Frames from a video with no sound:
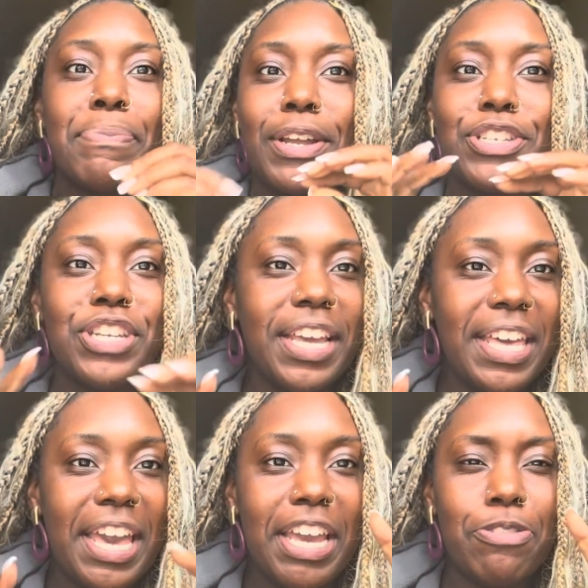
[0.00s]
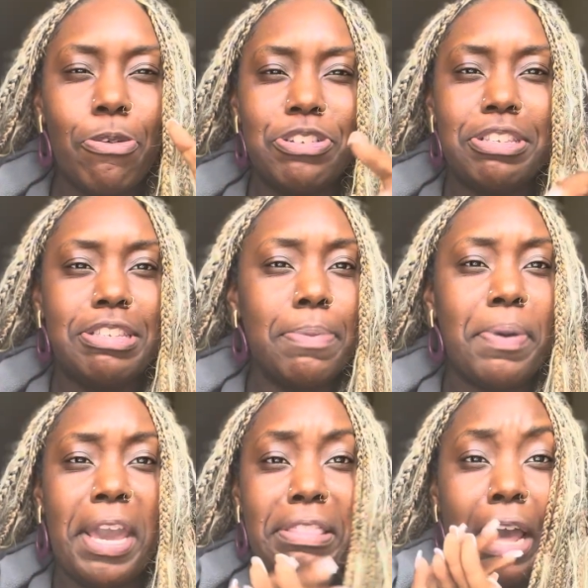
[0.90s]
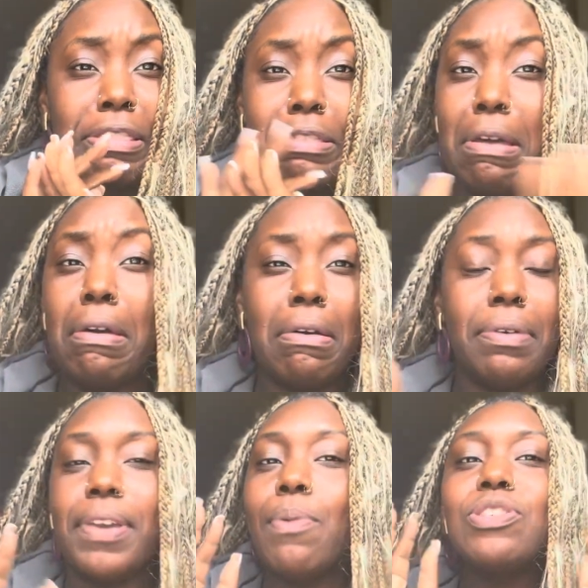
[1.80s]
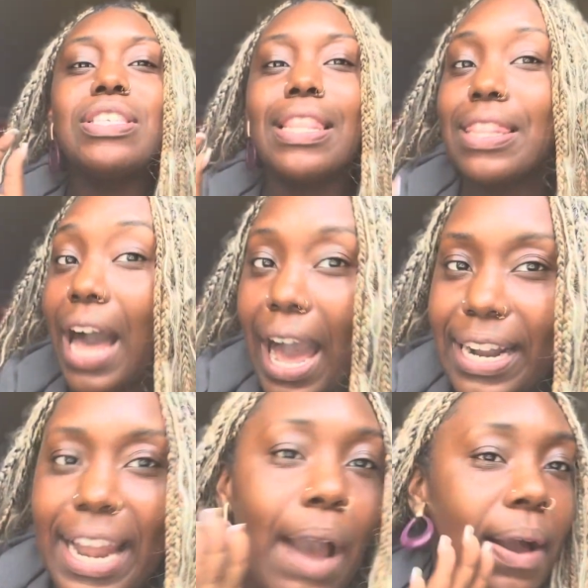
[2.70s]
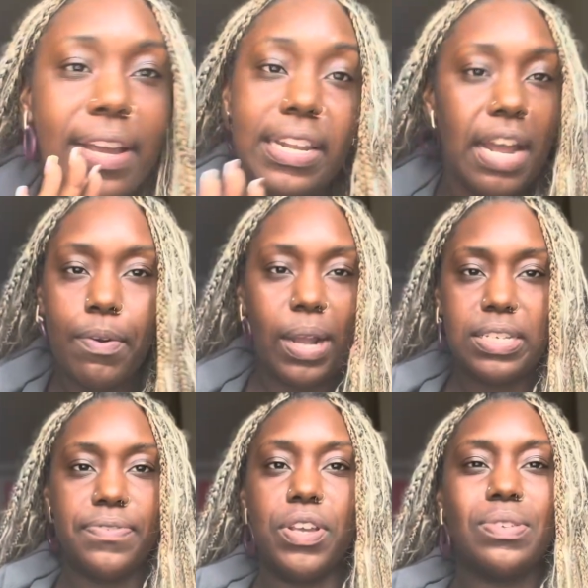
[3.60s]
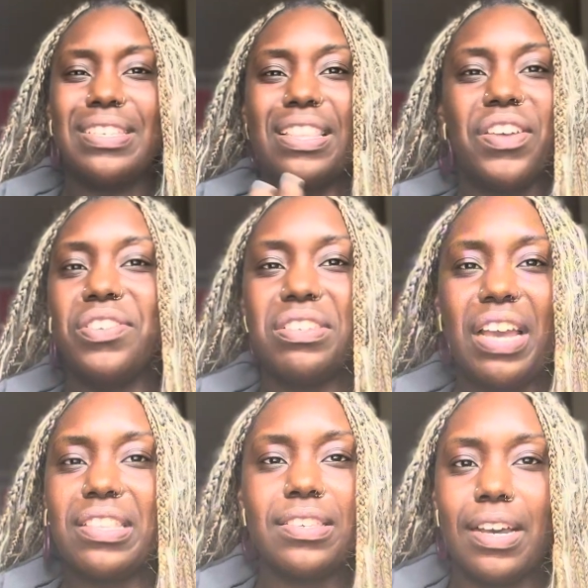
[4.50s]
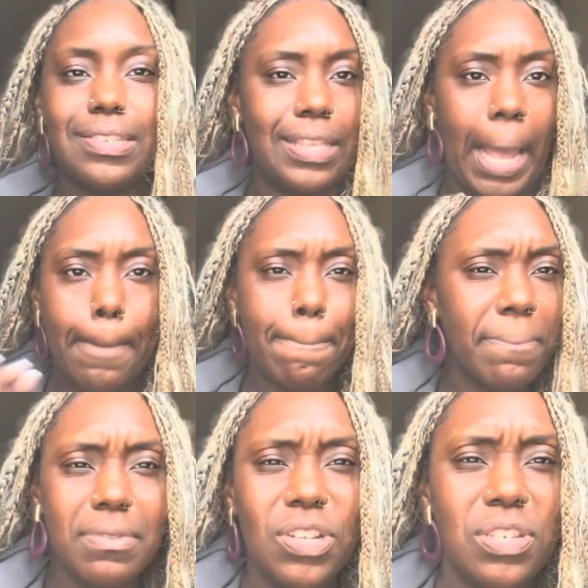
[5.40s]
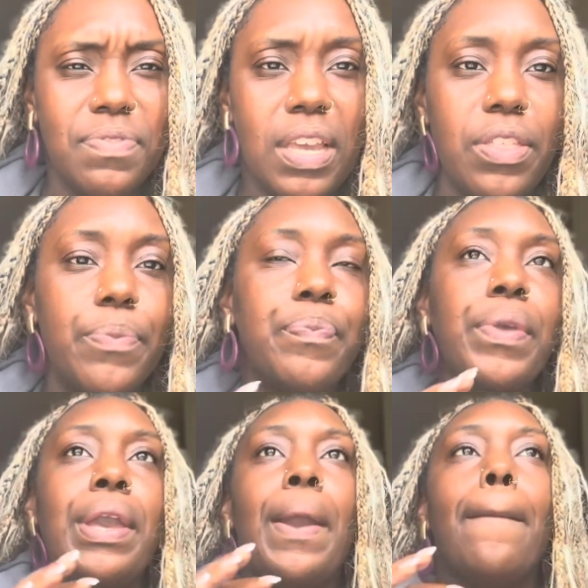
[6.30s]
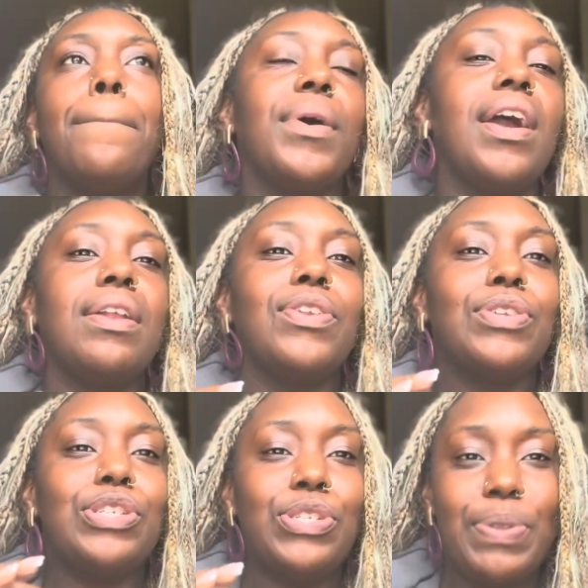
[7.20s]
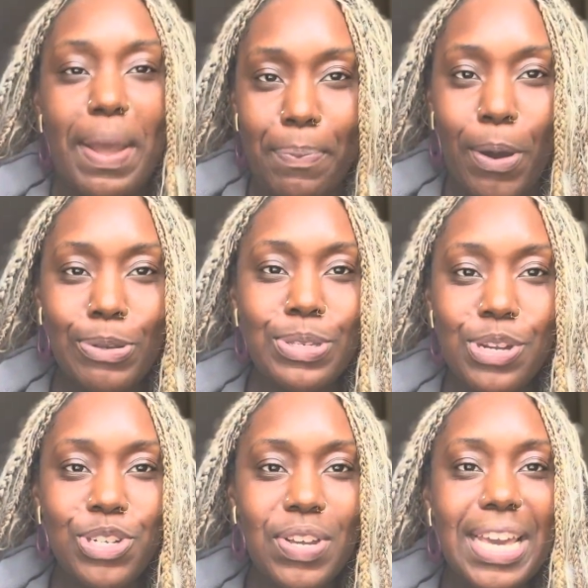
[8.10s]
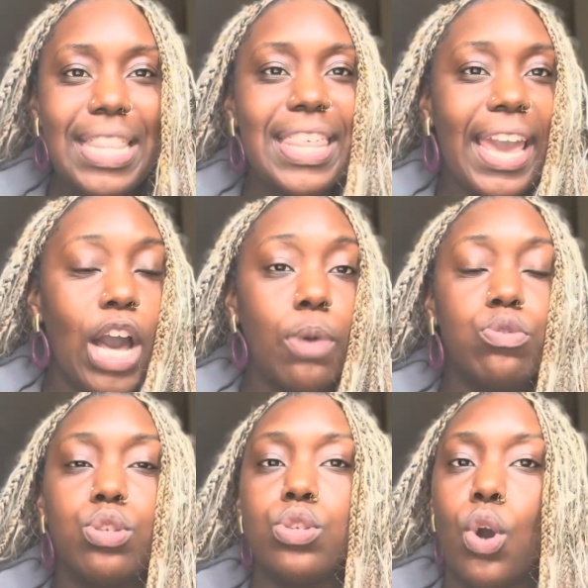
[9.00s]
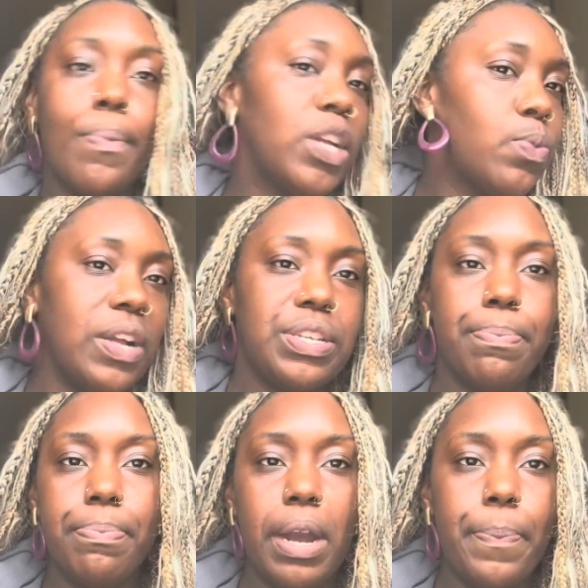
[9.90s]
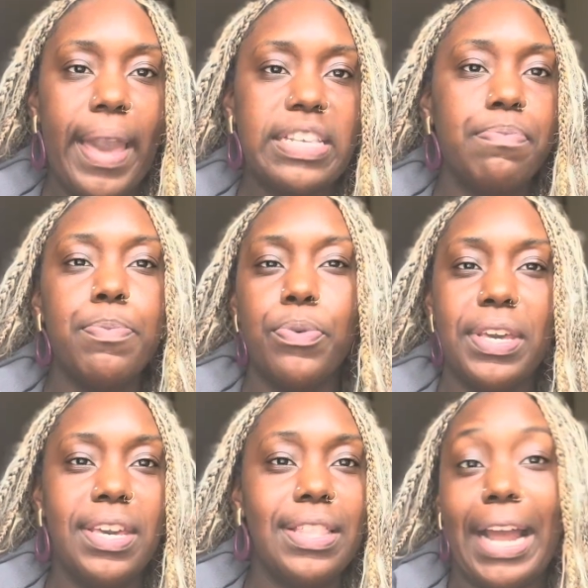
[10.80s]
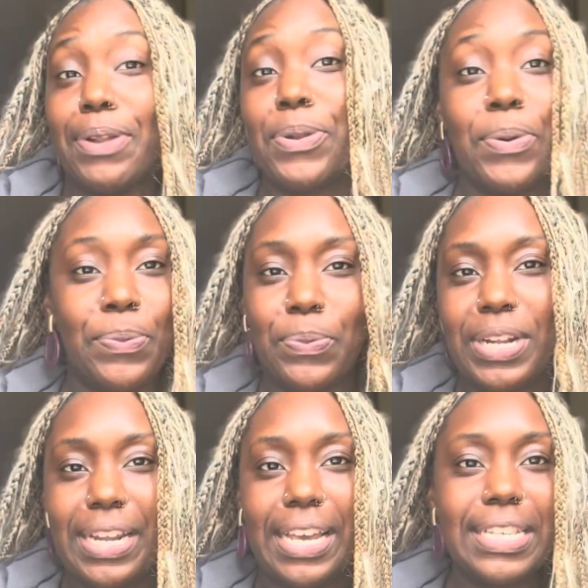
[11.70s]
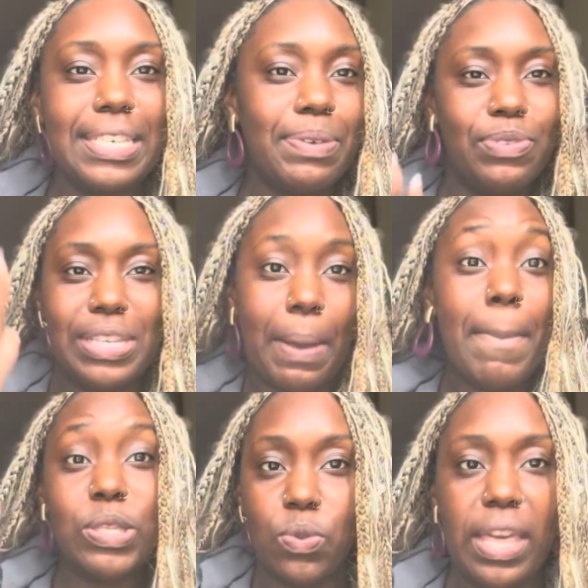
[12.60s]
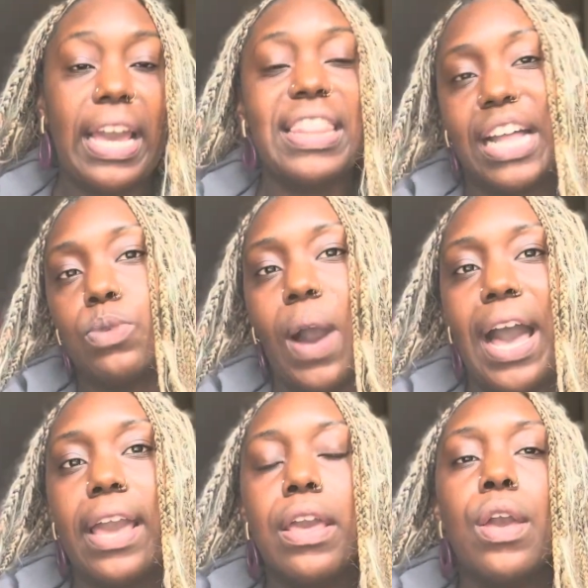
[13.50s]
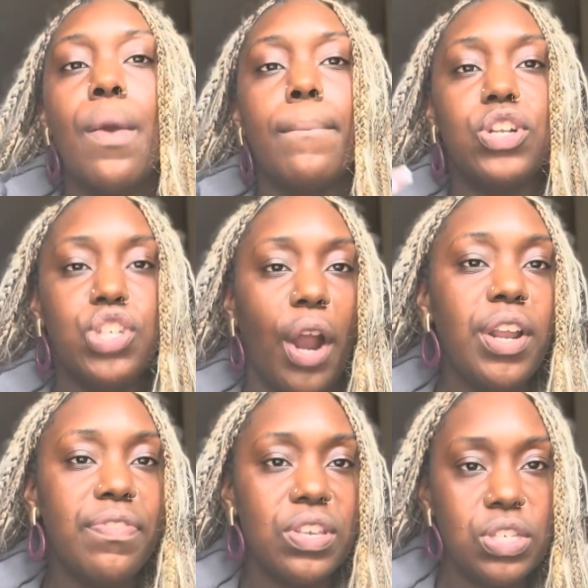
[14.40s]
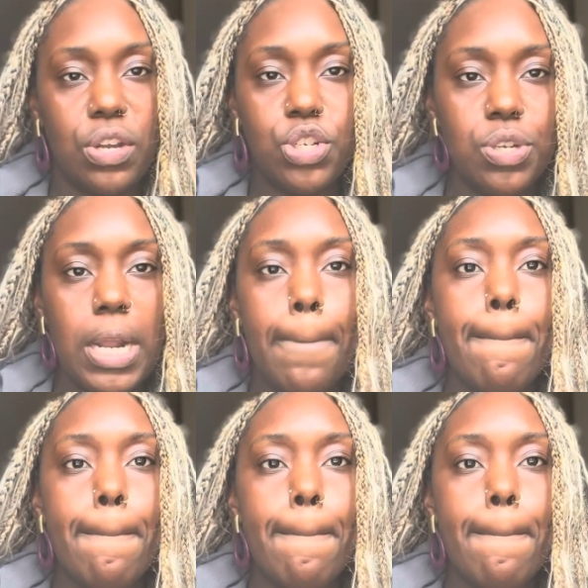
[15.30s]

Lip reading: chicken or just dip it in it was just a lot. And now I could never watch these videos because they're just disgusting. Get yourself together. But post-surgery, they helped so much watching mukbangs that people eat. I don't know what it is. It was just a mental thing. And that's why majority of this surgery,